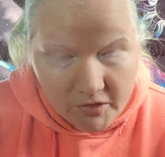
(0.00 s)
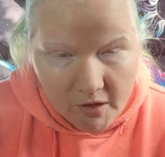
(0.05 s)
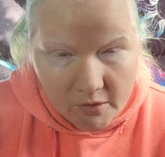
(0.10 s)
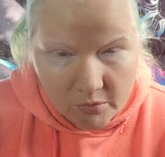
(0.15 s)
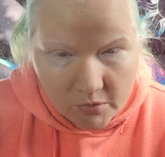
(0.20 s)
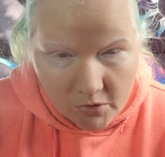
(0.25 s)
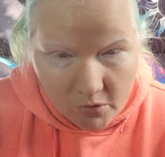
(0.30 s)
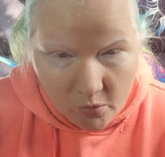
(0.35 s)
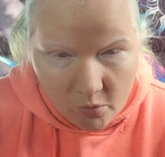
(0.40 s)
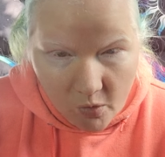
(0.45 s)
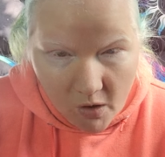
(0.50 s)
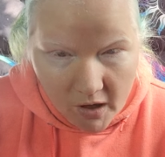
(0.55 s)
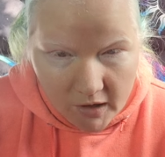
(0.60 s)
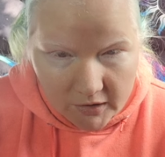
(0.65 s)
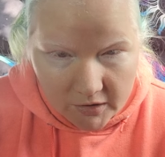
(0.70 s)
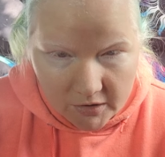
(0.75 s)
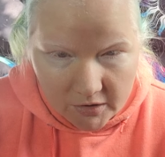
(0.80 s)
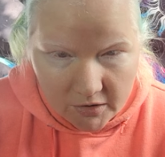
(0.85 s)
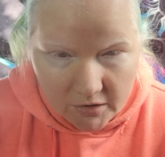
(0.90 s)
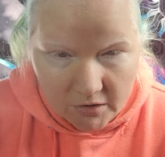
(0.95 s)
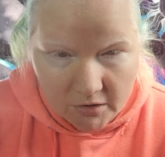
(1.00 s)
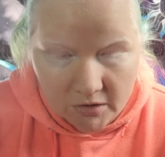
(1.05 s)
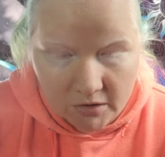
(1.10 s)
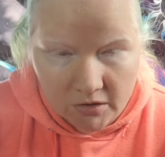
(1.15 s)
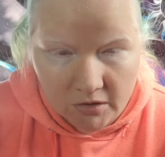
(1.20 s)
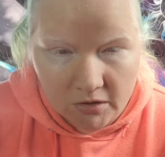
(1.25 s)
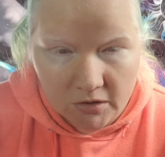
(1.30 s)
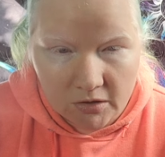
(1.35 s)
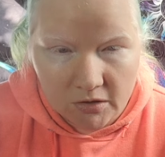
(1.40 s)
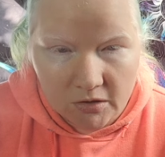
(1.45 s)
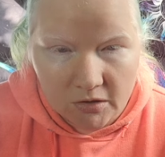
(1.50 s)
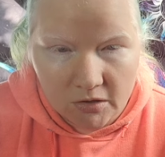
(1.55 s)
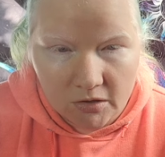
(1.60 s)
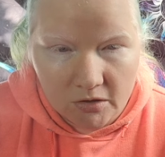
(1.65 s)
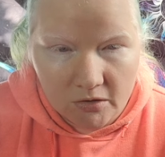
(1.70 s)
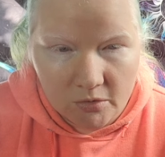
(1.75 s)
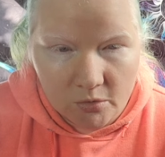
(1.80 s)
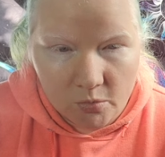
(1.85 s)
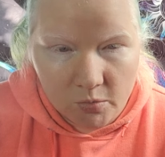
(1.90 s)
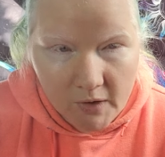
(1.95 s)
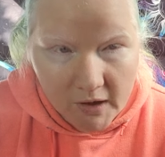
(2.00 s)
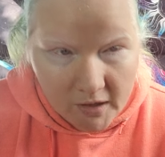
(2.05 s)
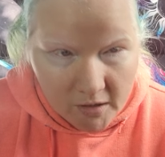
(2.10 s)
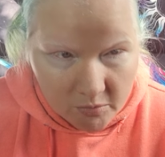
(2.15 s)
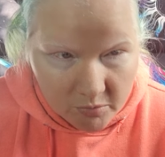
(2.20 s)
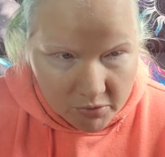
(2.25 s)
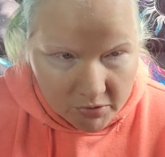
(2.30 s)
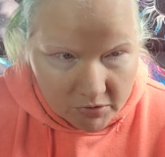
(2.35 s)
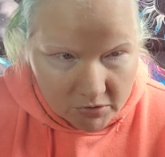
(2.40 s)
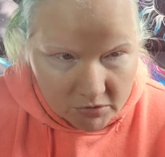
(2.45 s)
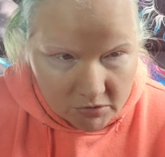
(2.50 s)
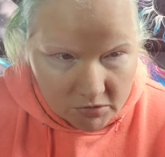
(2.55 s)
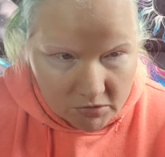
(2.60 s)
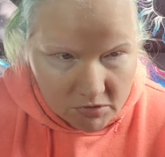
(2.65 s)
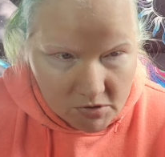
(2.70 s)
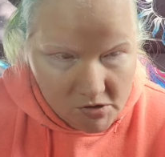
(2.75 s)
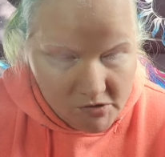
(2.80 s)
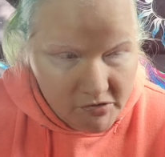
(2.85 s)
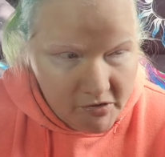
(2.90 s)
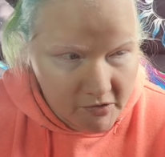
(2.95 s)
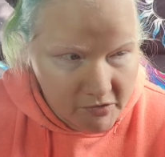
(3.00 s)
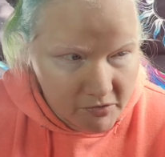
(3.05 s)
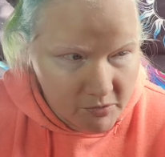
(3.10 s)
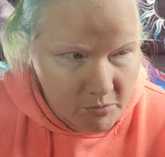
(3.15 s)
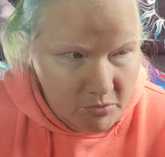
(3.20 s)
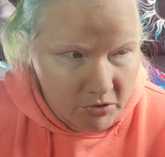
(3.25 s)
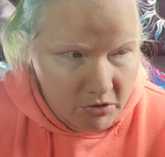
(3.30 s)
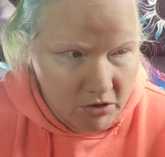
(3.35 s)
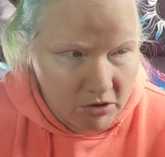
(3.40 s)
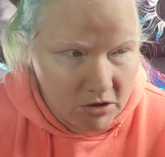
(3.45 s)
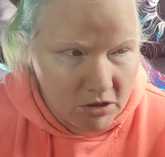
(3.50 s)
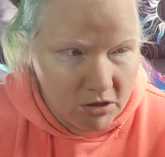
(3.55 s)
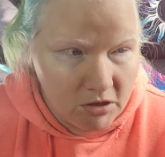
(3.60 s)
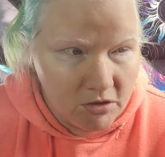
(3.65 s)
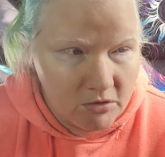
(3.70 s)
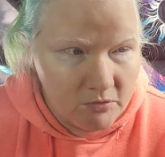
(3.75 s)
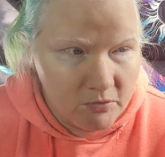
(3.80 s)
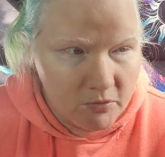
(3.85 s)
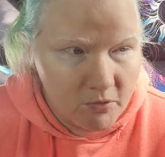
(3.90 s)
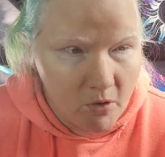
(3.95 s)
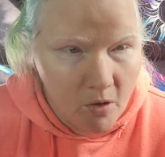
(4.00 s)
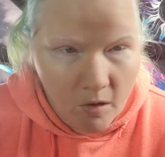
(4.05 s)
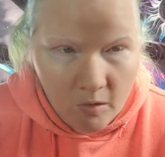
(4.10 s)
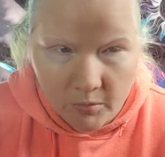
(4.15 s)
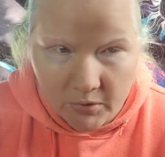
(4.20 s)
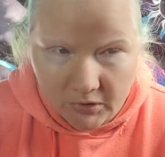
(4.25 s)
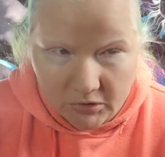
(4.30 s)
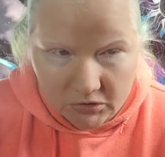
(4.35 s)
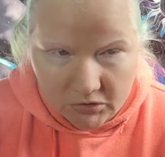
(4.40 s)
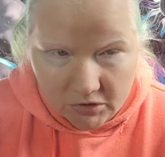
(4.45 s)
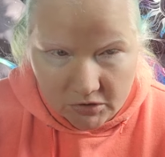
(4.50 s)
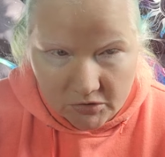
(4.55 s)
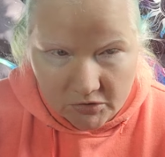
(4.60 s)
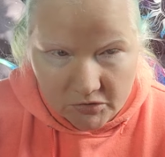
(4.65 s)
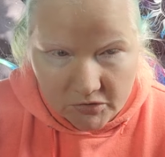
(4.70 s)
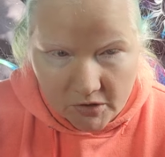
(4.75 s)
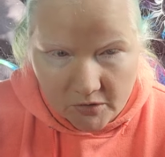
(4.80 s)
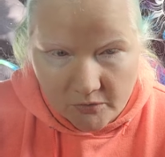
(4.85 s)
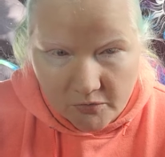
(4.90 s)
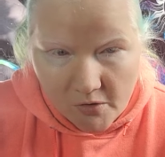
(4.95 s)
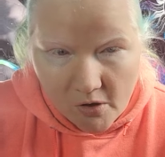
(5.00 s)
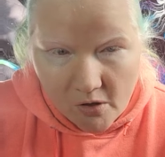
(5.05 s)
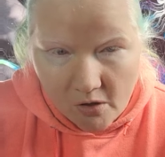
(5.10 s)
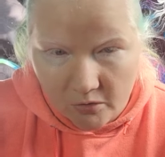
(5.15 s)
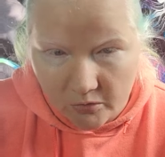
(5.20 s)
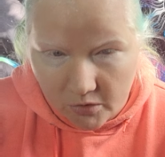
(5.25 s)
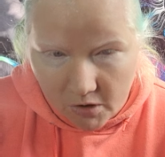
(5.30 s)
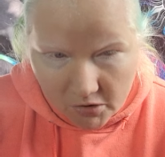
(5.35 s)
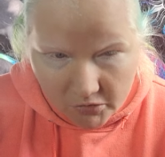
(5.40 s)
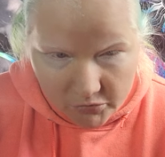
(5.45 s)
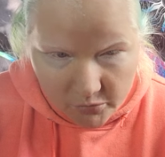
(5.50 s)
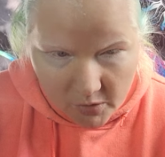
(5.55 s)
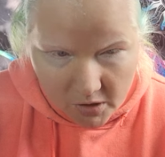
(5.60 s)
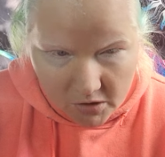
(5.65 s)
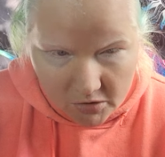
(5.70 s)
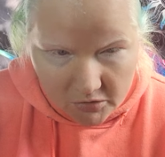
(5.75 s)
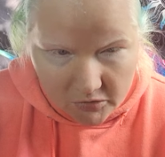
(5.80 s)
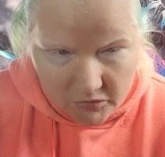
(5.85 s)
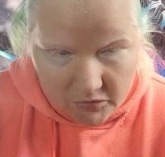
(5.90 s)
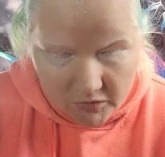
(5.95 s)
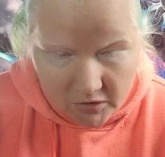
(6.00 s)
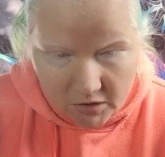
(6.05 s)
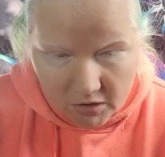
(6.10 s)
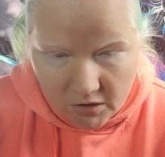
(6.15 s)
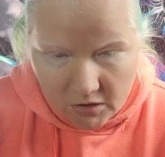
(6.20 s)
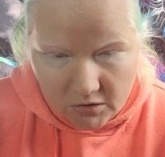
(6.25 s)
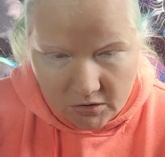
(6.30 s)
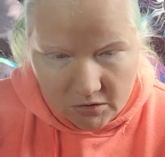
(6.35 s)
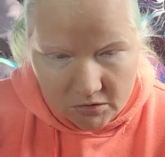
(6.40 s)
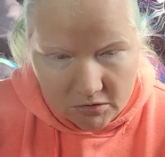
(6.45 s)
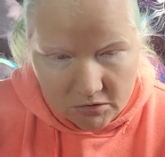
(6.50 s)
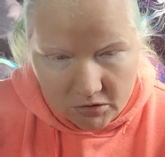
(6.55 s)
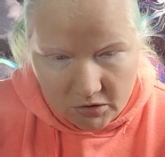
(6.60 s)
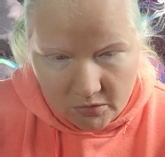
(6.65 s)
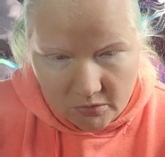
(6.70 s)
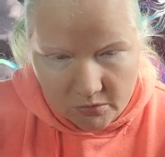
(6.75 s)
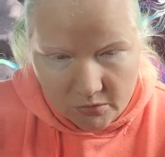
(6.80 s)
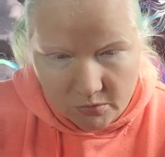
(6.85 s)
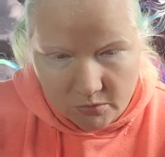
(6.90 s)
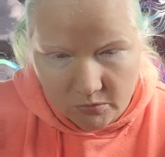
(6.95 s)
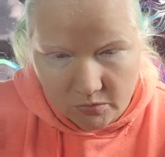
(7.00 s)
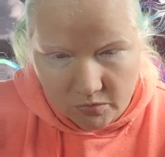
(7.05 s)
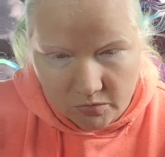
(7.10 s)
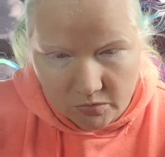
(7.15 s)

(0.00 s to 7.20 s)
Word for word: that require ramp accessibility for all buildings and for all crosswalks and you know